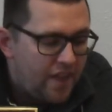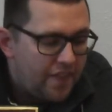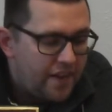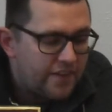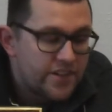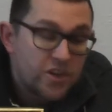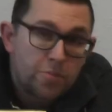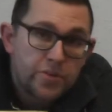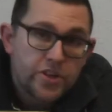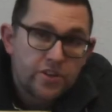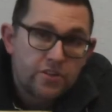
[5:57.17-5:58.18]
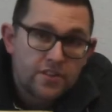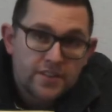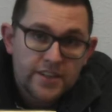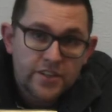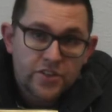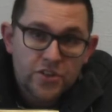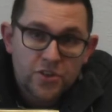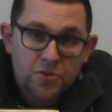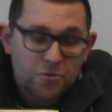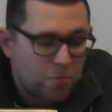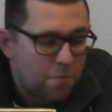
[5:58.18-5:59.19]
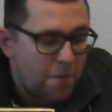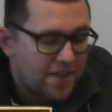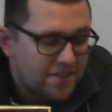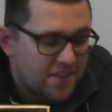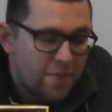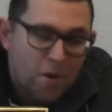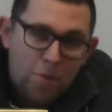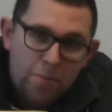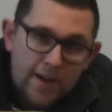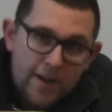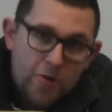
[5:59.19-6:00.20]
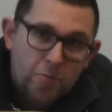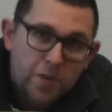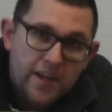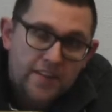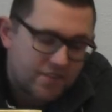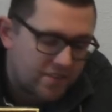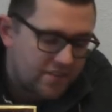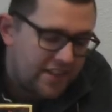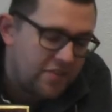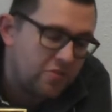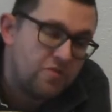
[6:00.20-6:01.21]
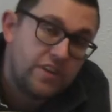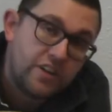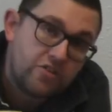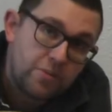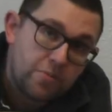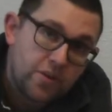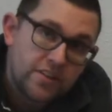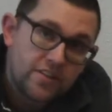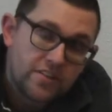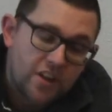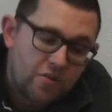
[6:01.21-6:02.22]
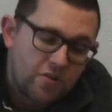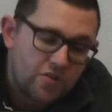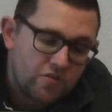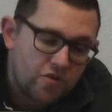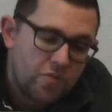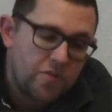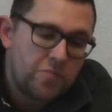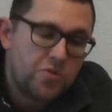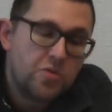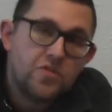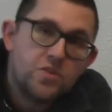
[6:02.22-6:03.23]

There is an opportunity to mess them up a little bit, to steal victory points tokens from them, so if